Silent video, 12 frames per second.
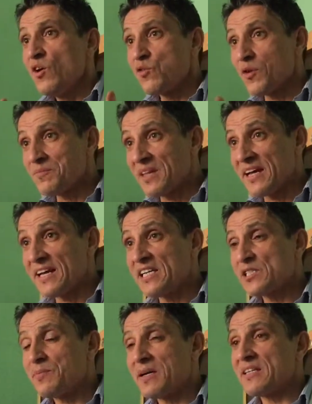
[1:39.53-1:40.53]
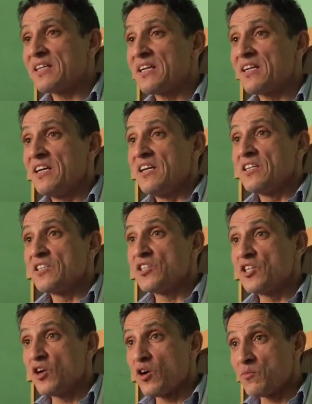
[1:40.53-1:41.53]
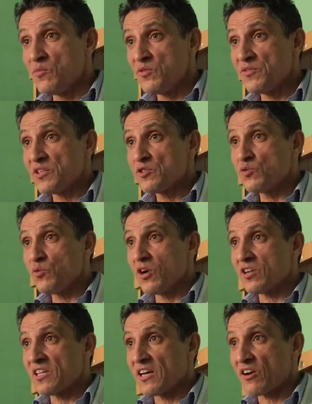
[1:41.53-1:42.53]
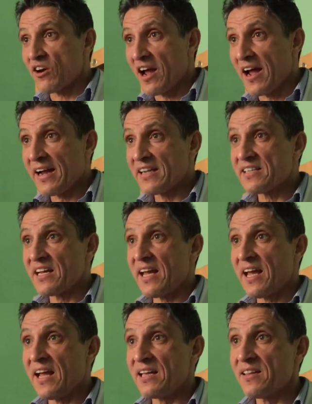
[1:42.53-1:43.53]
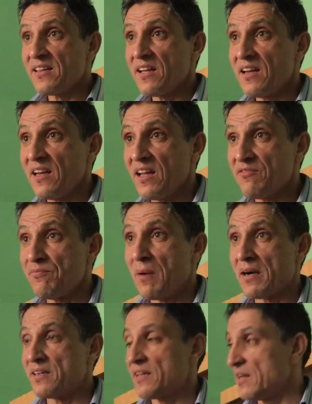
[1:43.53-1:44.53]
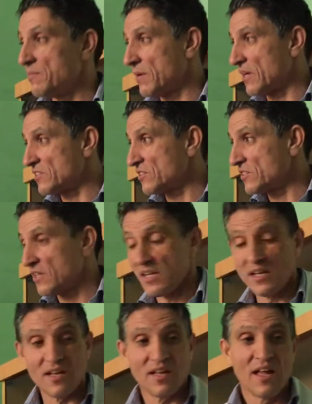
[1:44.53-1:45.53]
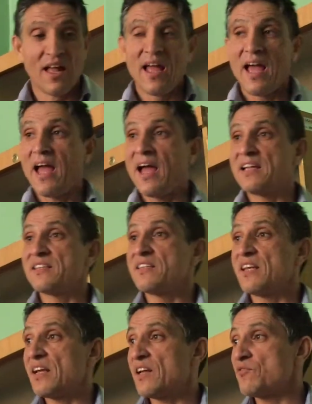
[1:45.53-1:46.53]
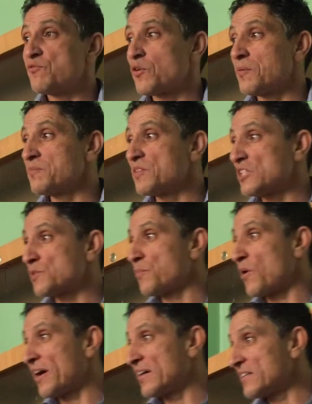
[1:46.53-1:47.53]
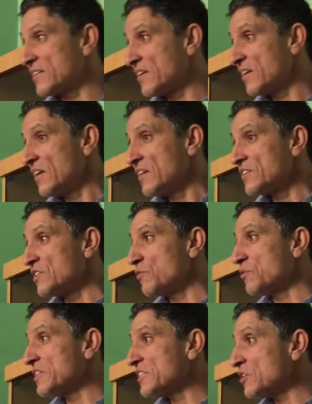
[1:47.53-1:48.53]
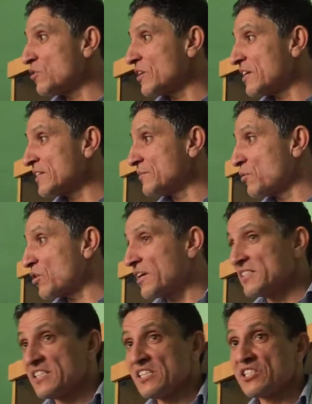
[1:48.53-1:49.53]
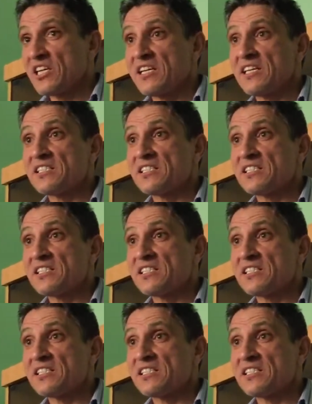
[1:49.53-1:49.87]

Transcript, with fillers: From the haze bundle, they are moving toward the right and left bundle. Huh? And then from this point, the ventricular depolarization